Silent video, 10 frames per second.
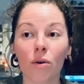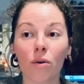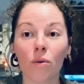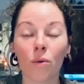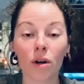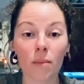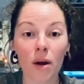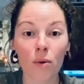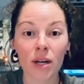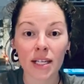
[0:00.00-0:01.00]
What am I
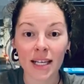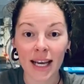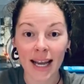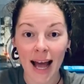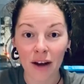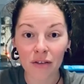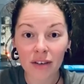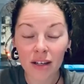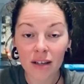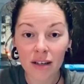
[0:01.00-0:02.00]
wanting to get out of
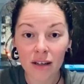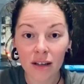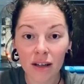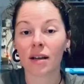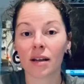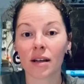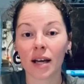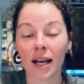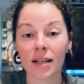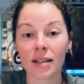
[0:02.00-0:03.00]
it?
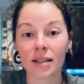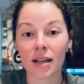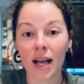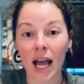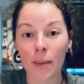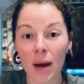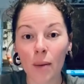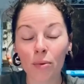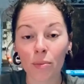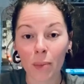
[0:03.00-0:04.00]
And am I
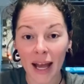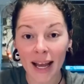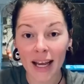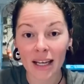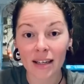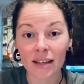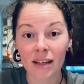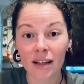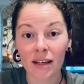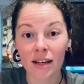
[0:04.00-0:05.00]
prepared
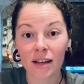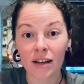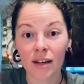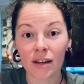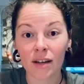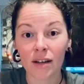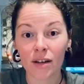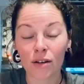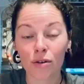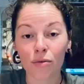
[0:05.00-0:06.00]

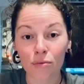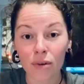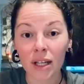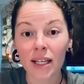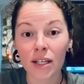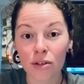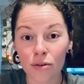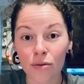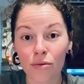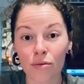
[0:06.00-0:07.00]
to really
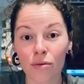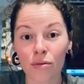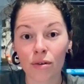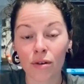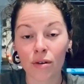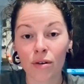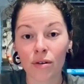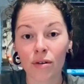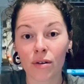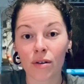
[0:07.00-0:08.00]
do
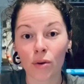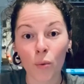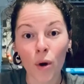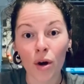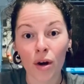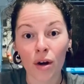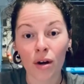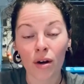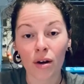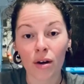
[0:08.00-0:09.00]
the work
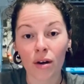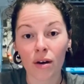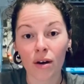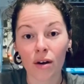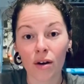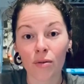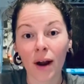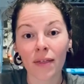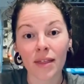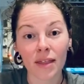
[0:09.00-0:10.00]

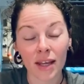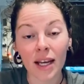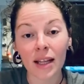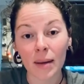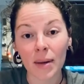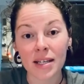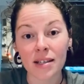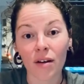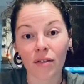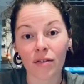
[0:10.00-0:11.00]
around healing
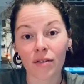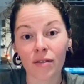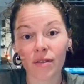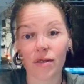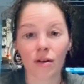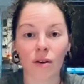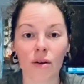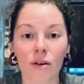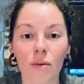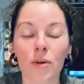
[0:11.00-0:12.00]
myself?
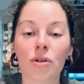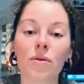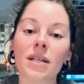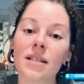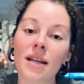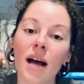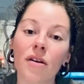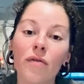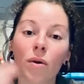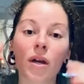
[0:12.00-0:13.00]
We should always start
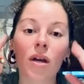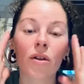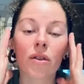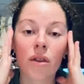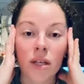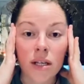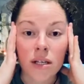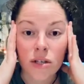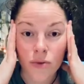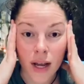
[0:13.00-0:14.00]
off working on the
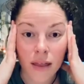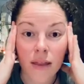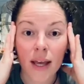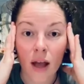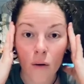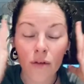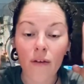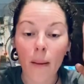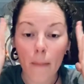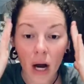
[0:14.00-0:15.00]
strength and the health of
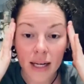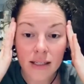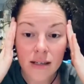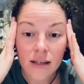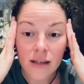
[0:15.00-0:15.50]
our mind,